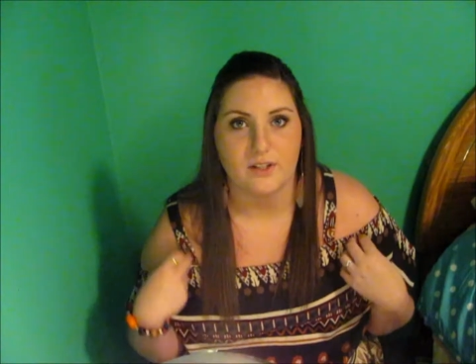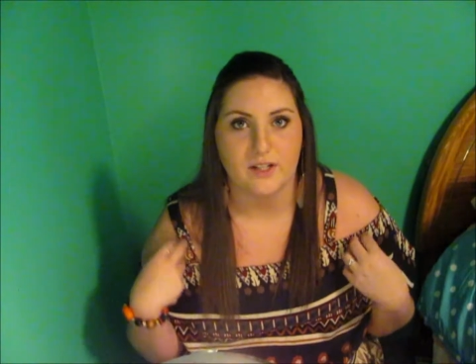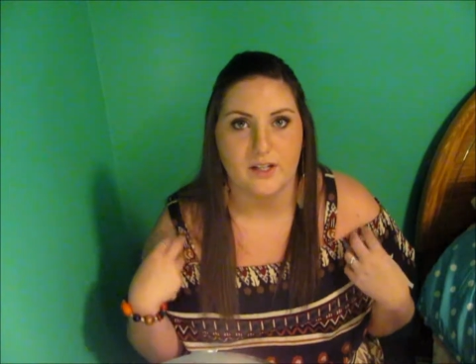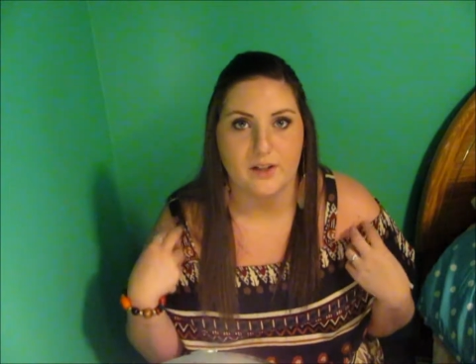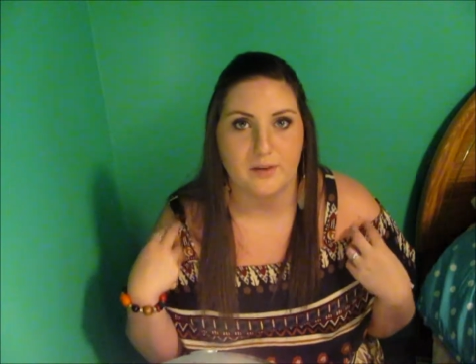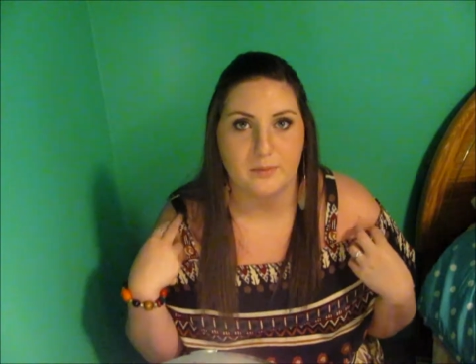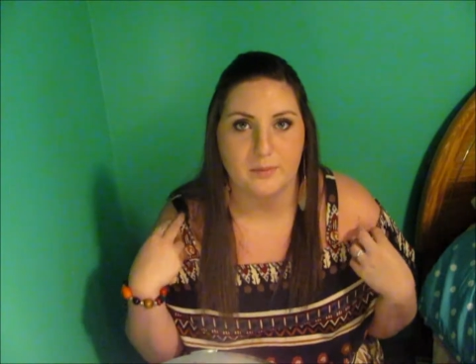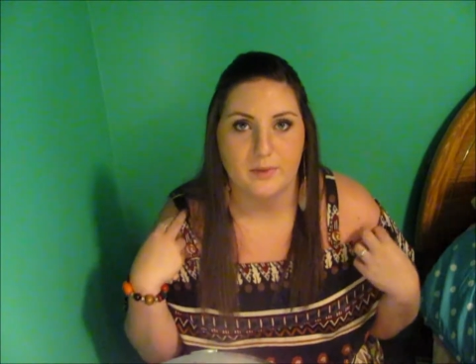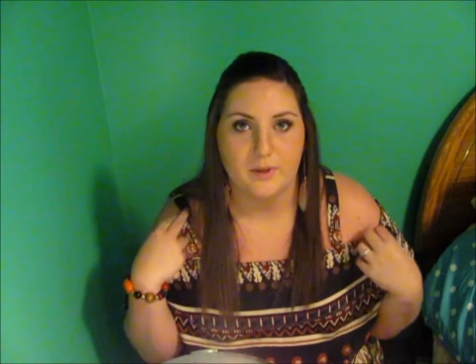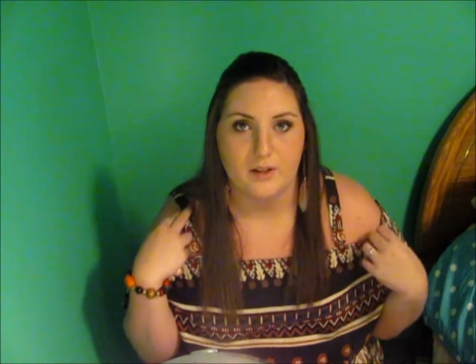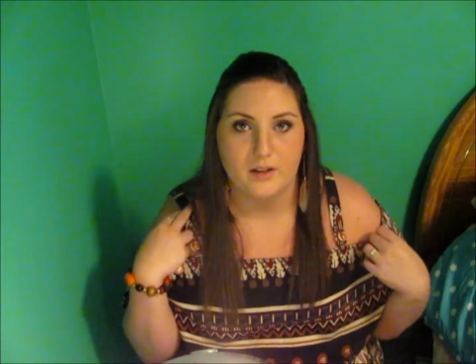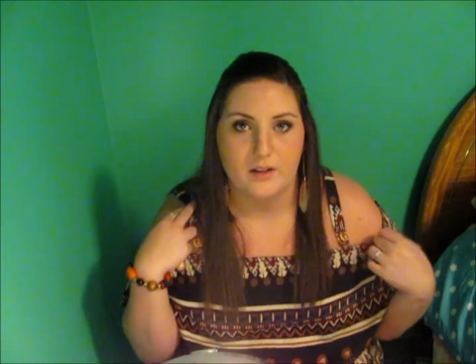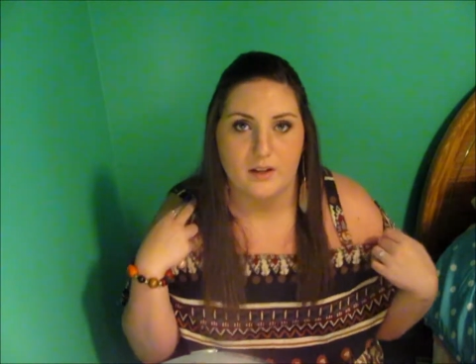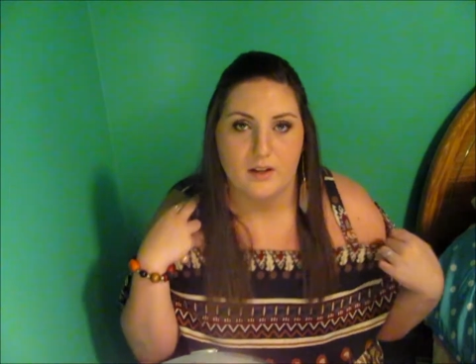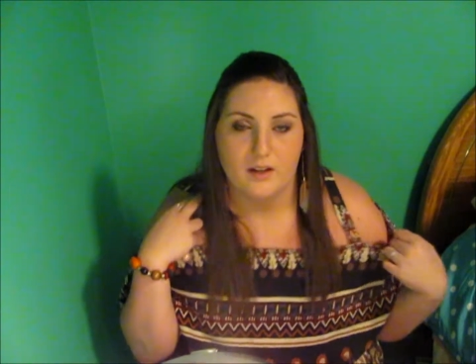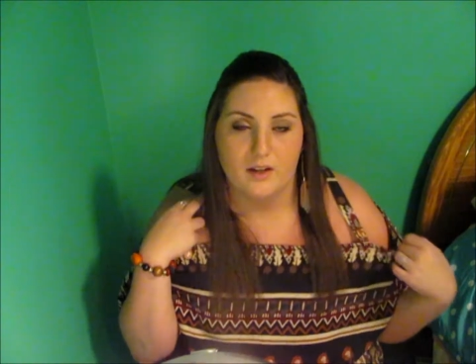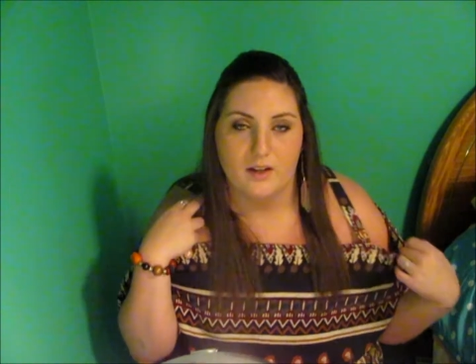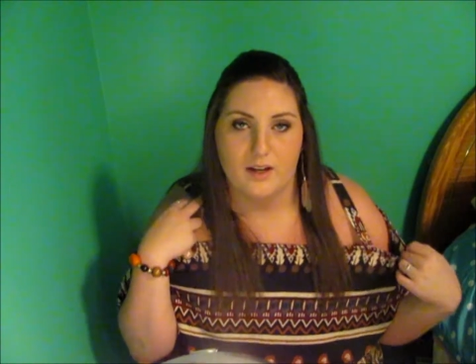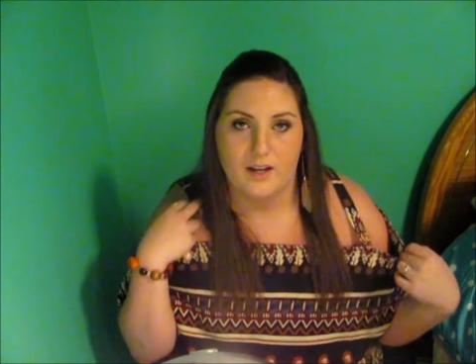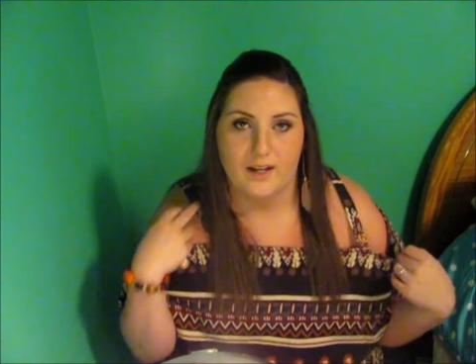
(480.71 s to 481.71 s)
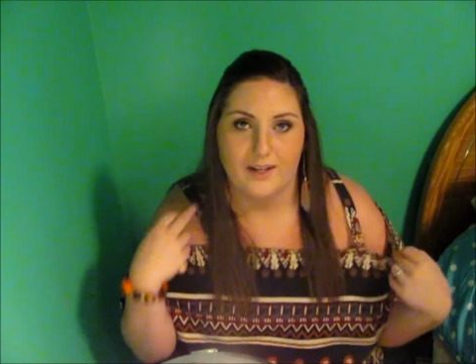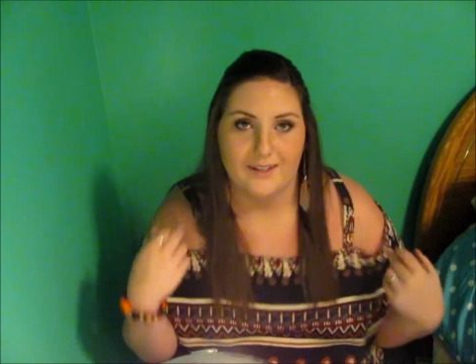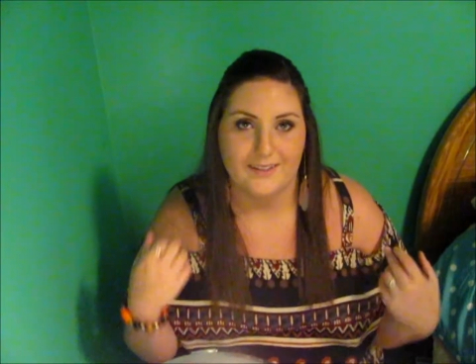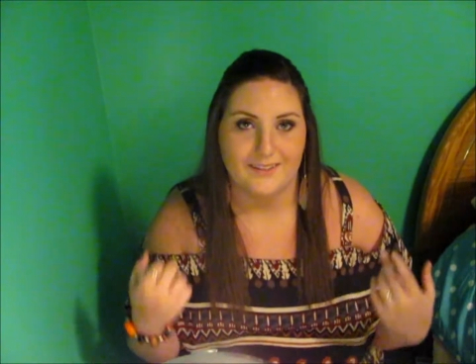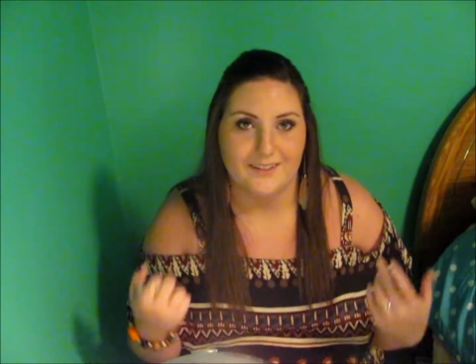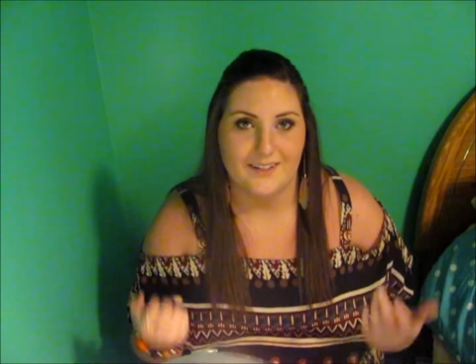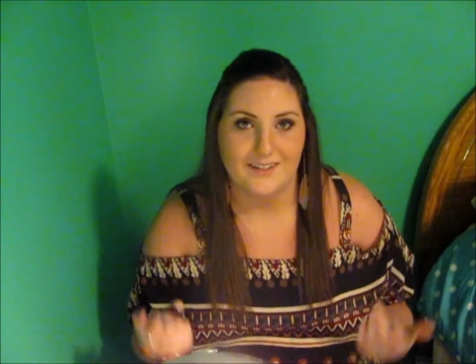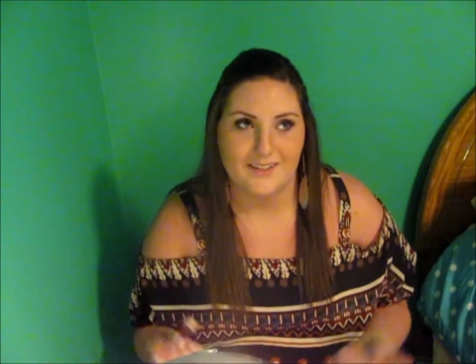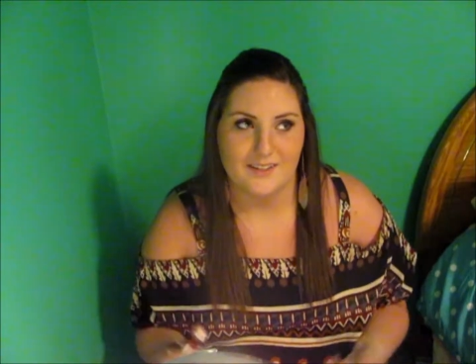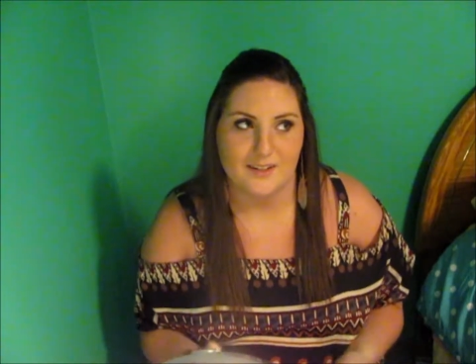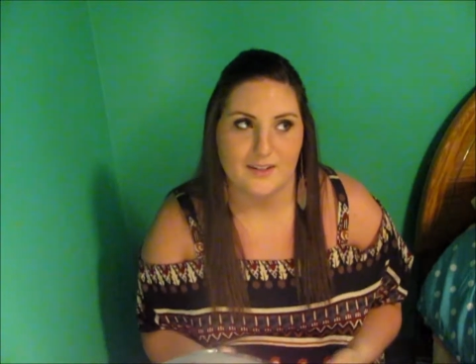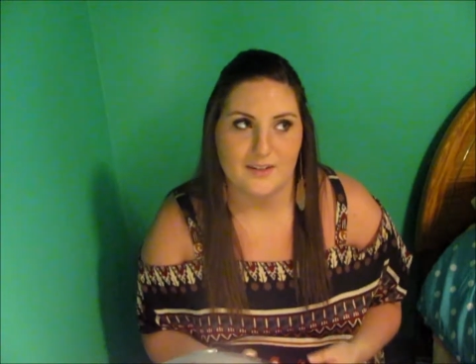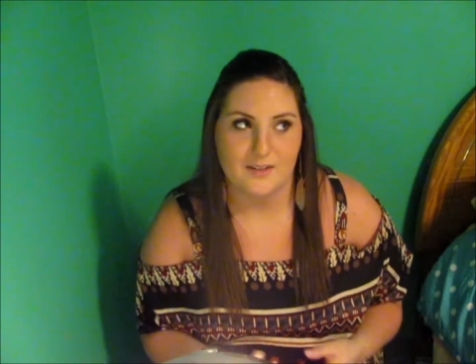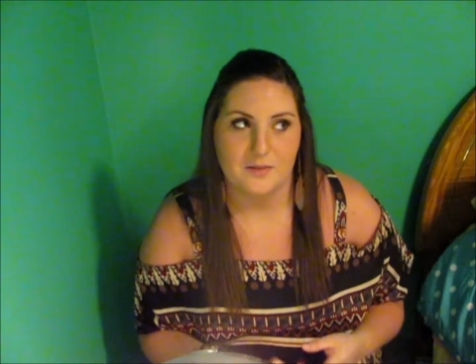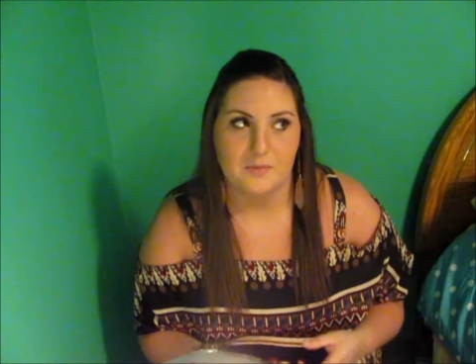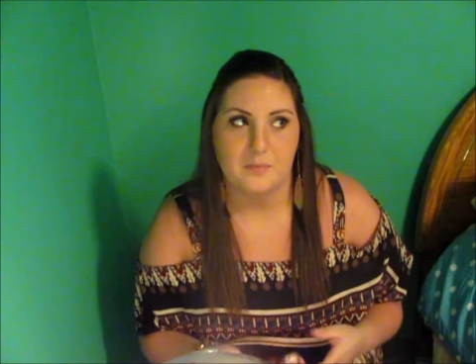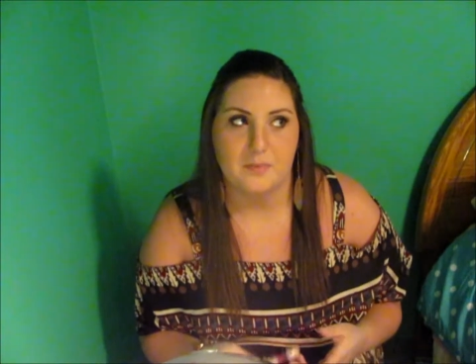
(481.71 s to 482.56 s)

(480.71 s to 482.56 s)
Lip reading: it up, and that sucks.